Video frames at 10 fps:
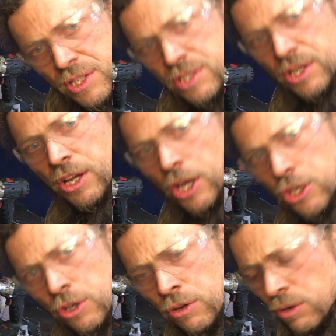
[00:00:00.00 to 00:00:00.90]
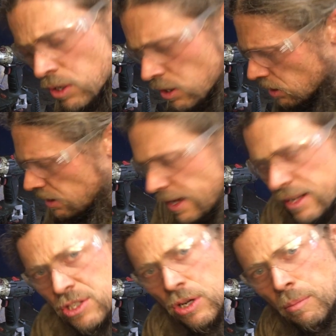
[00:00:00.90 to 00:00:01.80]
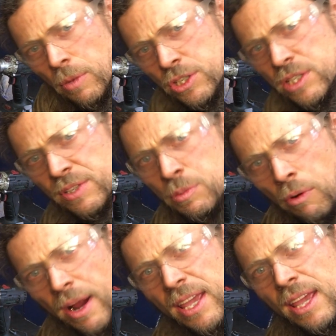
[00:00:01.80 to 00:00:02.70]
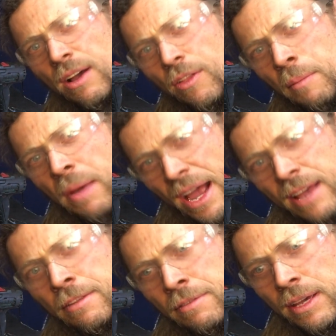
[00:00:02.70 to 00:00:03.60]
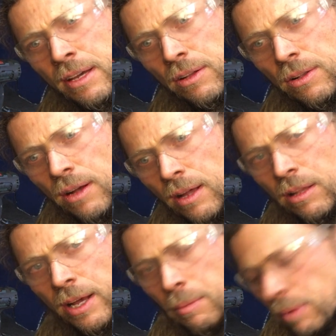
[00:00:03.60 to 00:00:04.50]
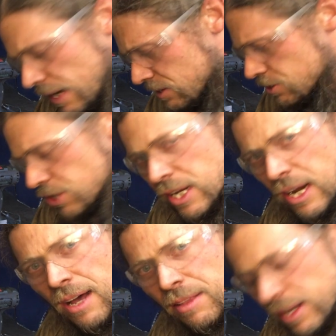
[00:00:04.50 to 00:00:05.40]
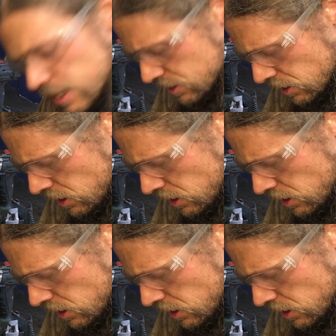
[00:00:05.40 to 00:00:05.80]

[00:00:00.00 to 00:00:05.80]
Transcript: is a, a ute, that it's got most of its braking on the back of the vehicle, unlike a passenger car that has